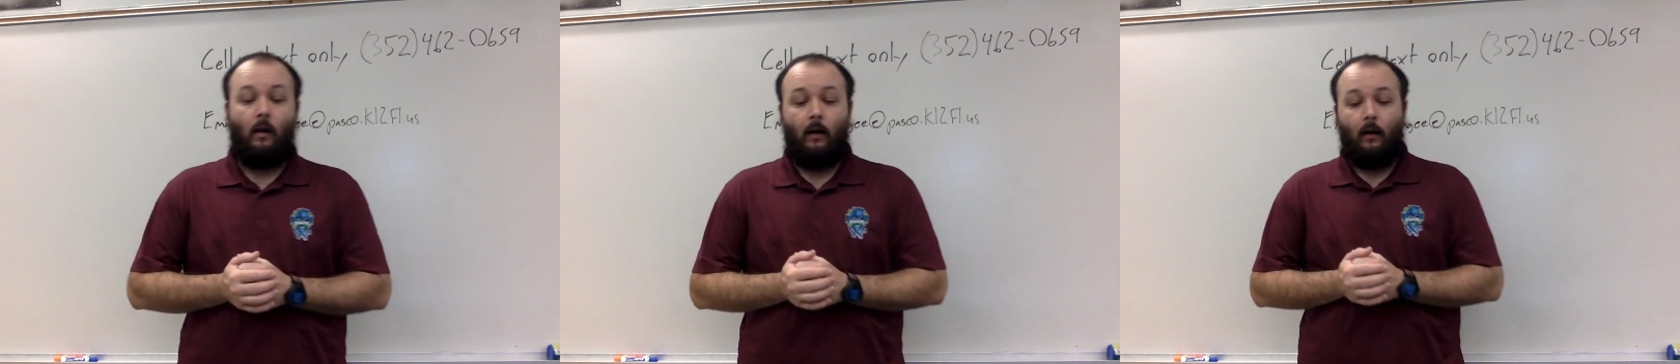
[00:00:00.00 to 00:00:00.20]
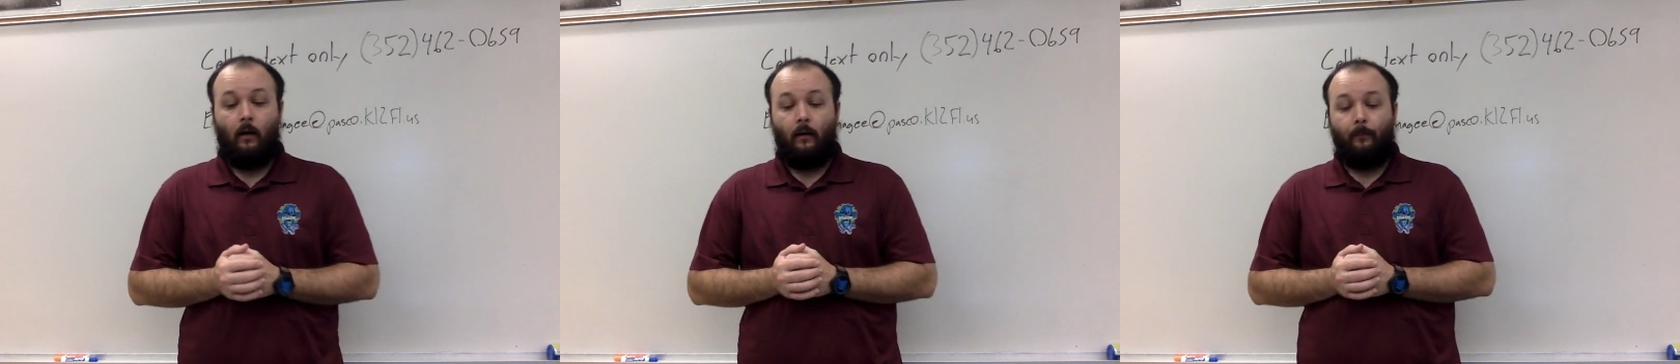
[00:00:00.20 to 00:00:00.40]

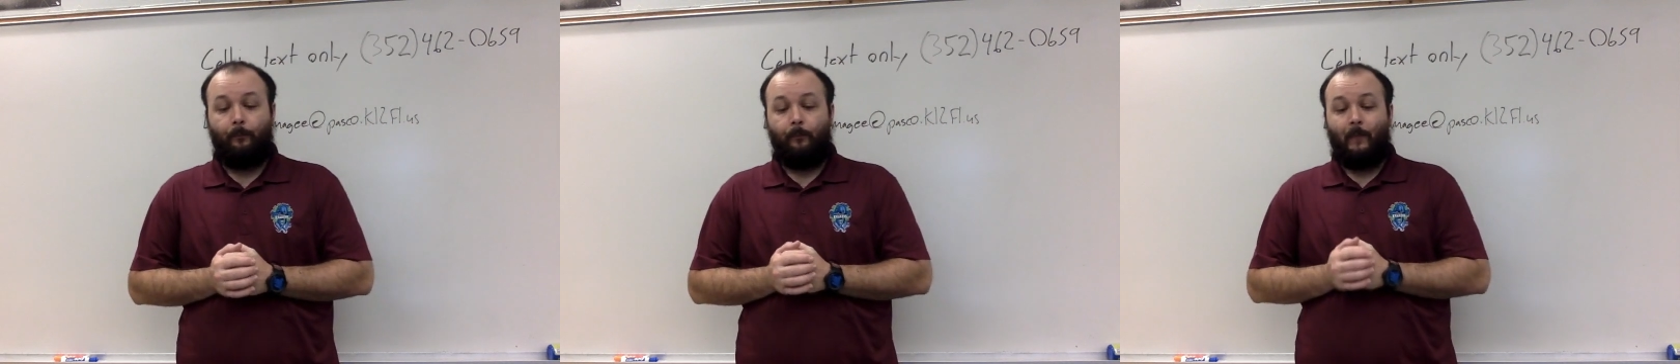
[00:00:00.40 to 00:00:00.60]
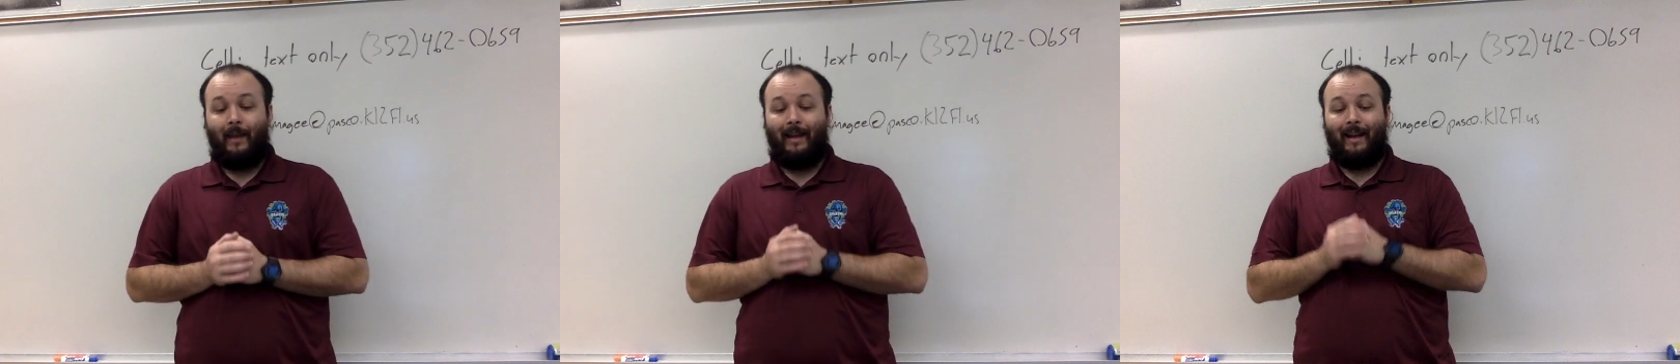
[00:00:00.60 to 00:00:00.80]
Um,
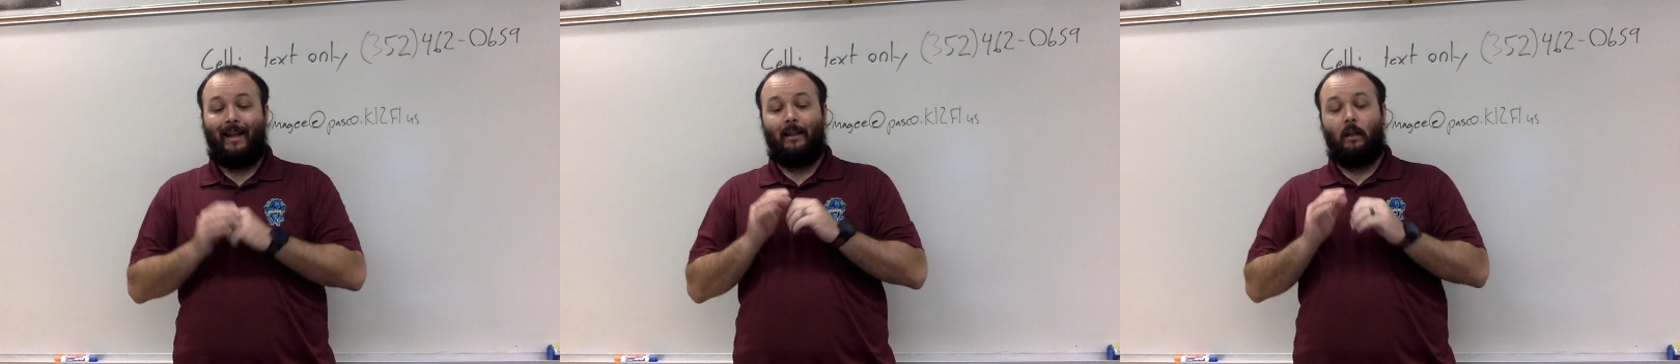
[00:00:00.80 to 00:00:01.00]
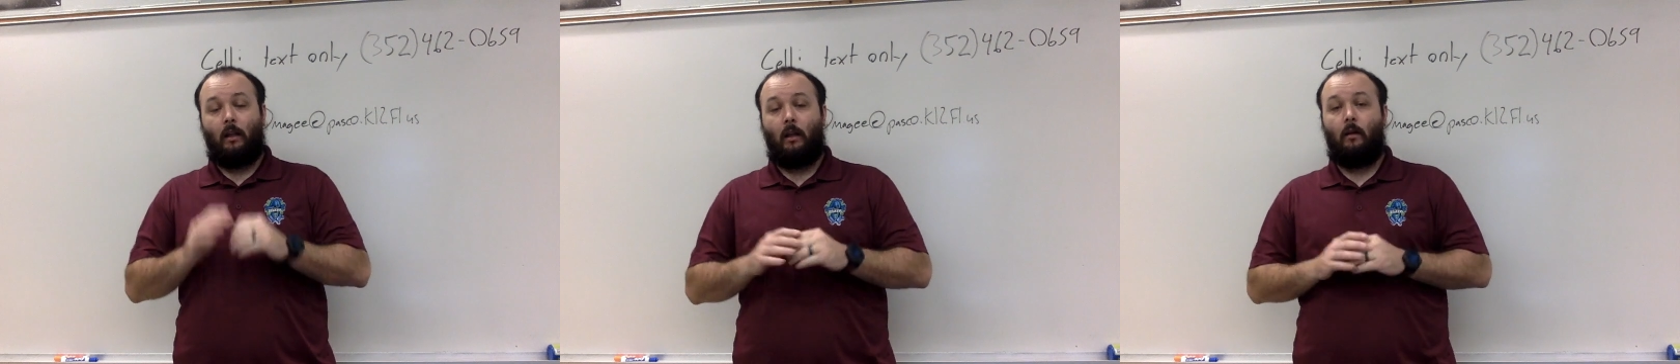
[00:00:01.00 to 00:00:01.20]
and I
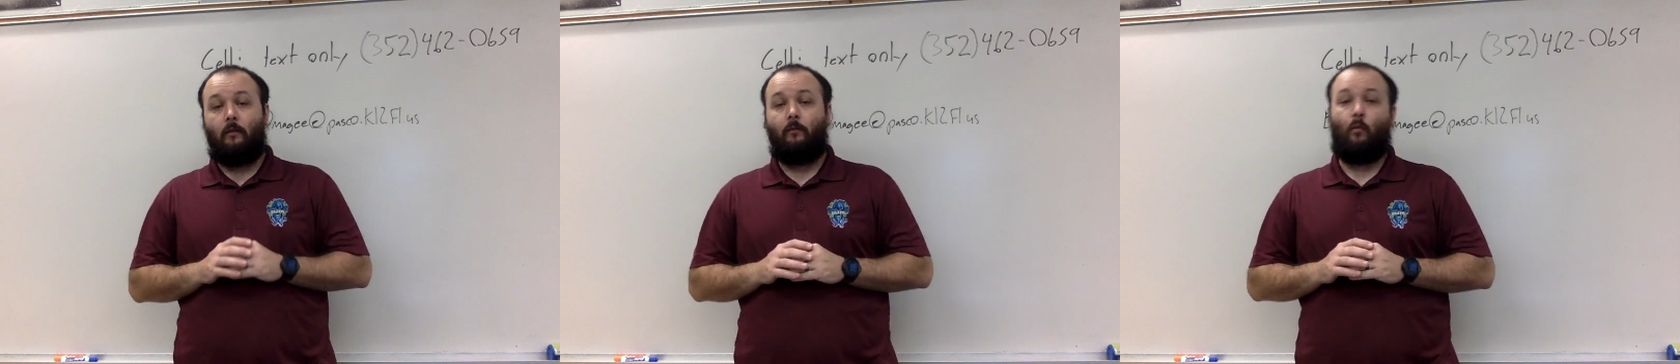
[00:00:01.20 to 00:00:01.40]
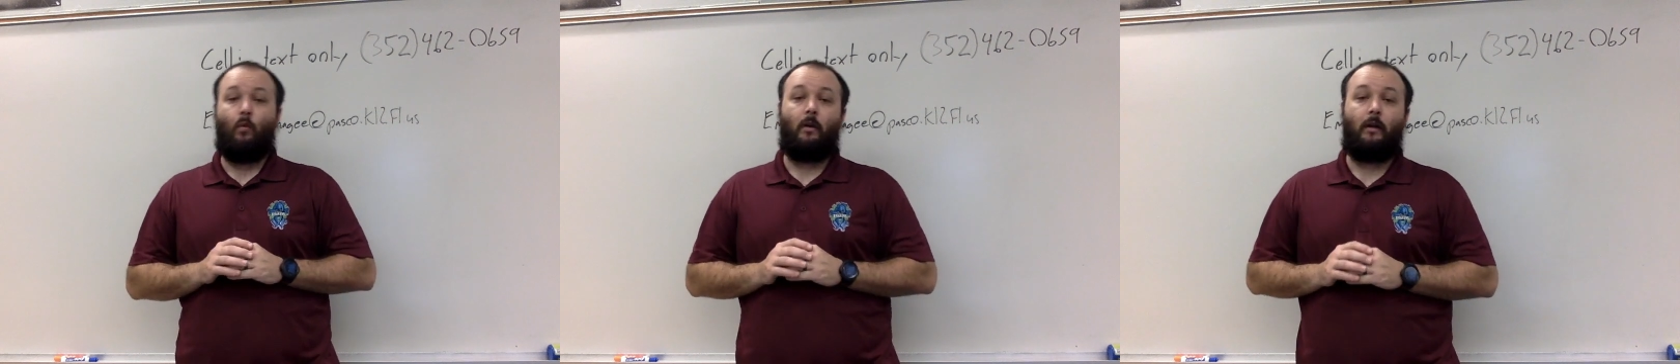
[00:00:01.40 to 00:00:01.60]
love
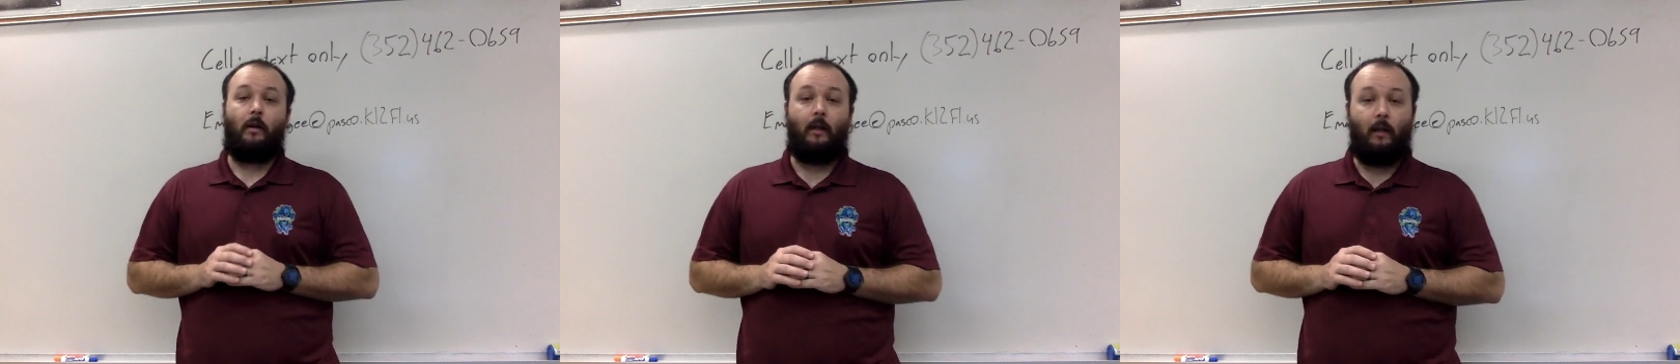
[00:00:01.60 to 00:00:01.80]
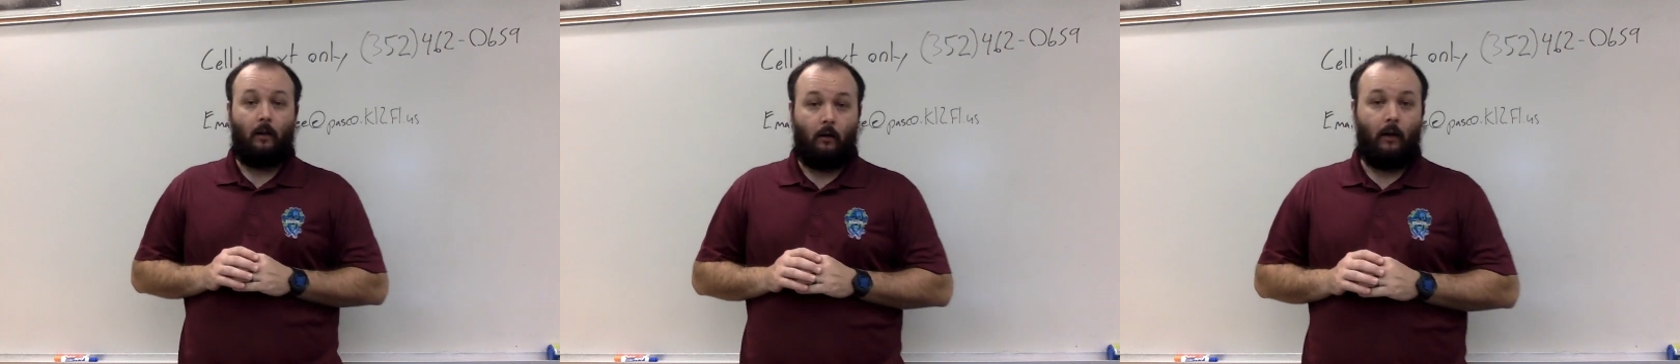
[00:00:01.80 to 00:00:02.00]
working
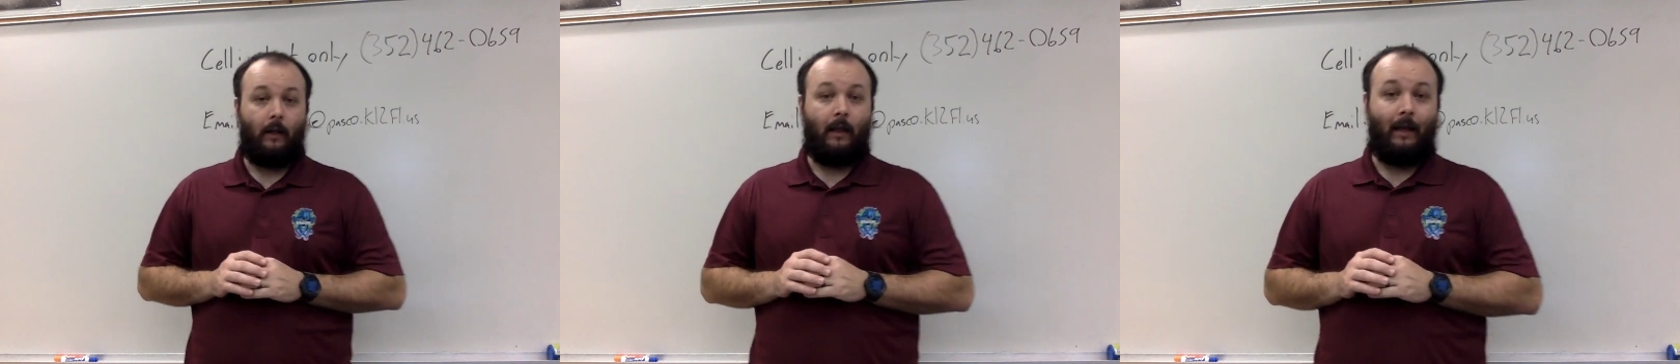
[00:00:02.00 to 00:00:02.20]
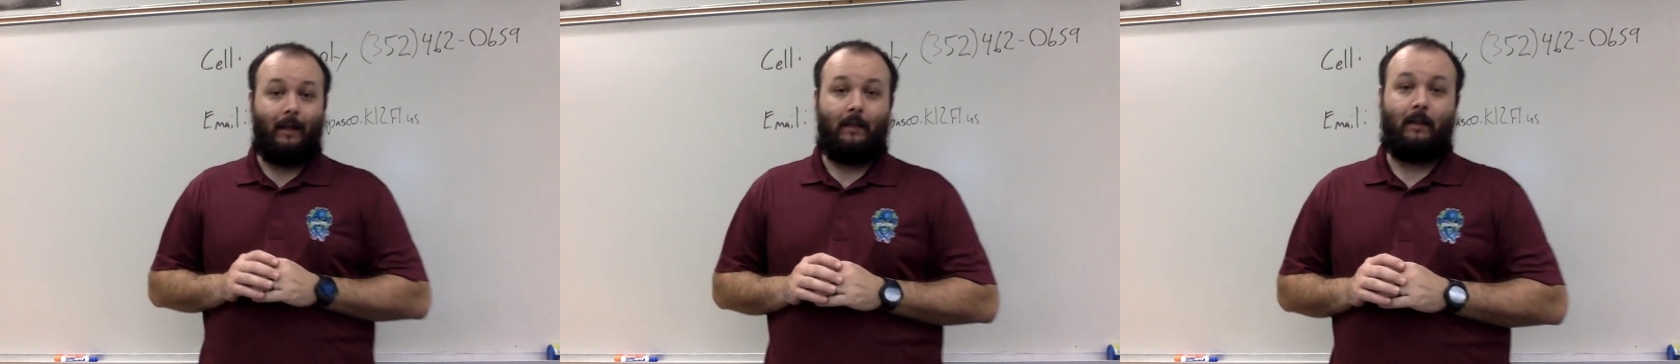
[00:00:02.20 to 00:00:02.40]
here at
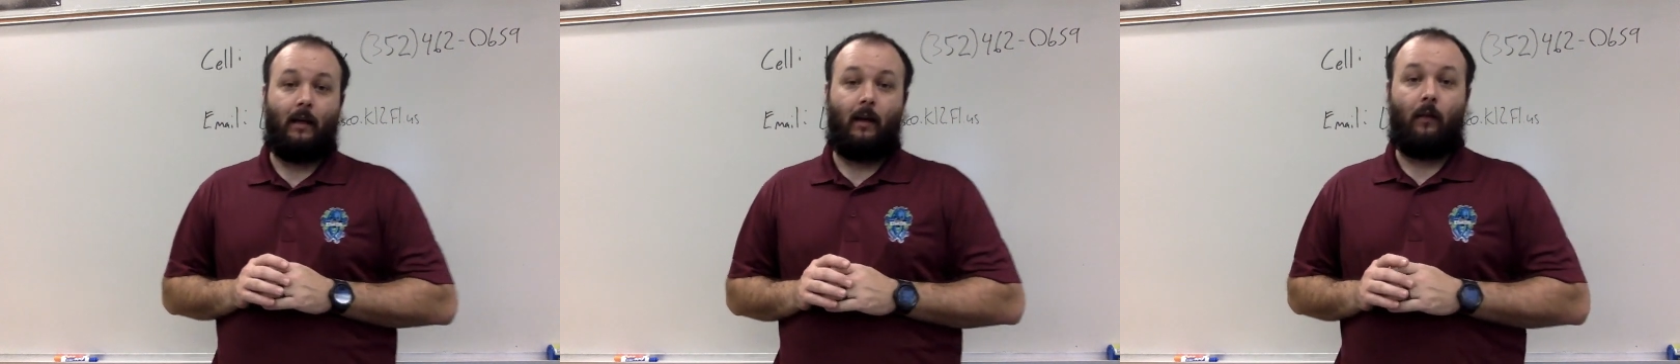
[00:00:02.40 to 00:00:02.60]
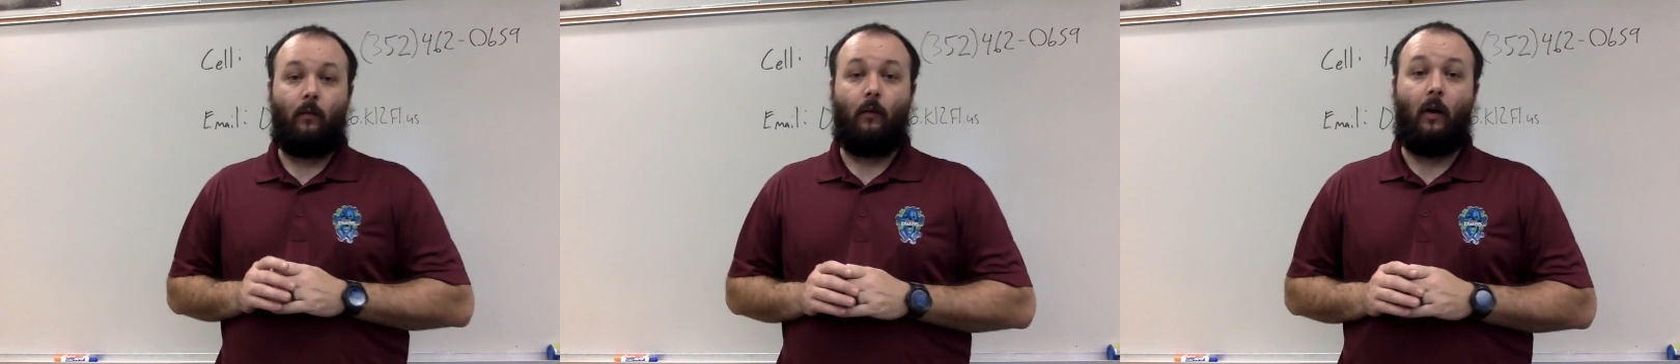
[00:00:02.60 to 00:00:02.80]
K-Tech.